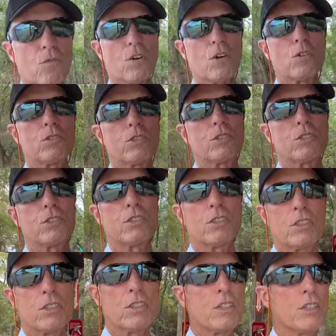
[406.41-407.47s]
Folks,
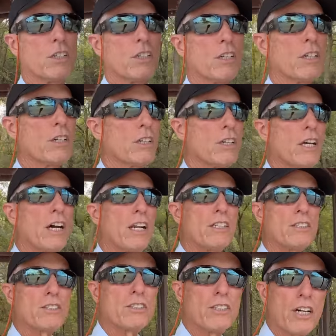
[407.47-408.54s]
that
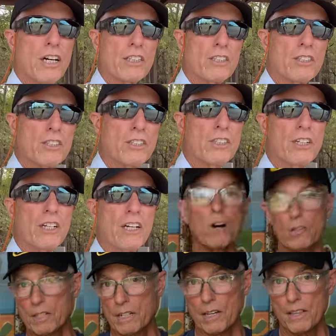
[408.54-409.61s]
is not good.
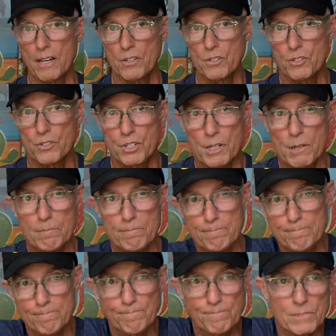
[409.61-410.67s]
Okay, that's your tip.
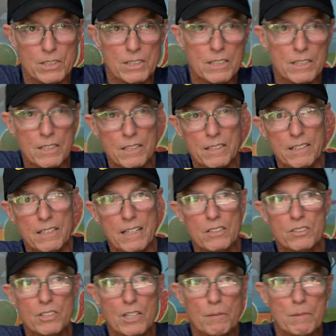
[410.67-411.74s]
Now
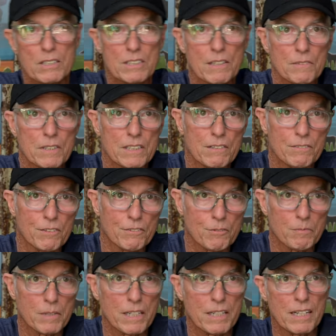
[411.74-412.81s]
let's talk about something different for
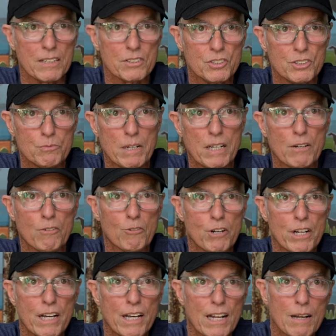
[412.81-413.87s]
a minute. As you may have
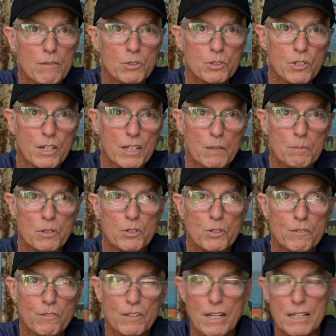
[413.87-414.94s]
read, I'm starting up a
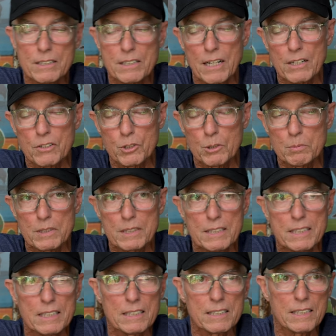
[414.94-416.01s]
new fly tying group in
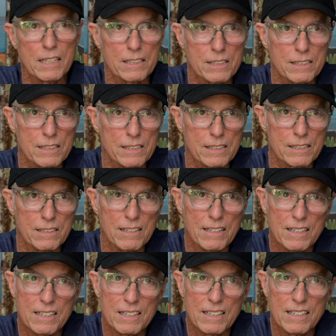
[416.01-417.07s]
Denton, Texas
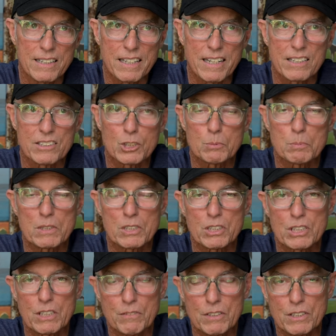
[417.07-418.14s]
that is
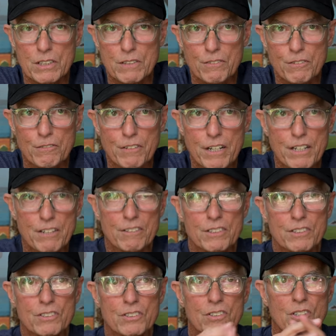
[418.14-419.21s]
specifically for
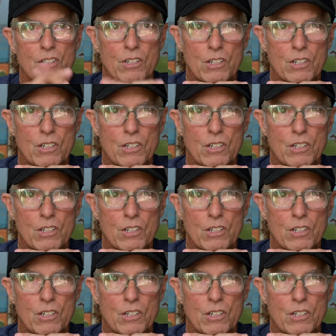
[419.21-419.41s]
veterans.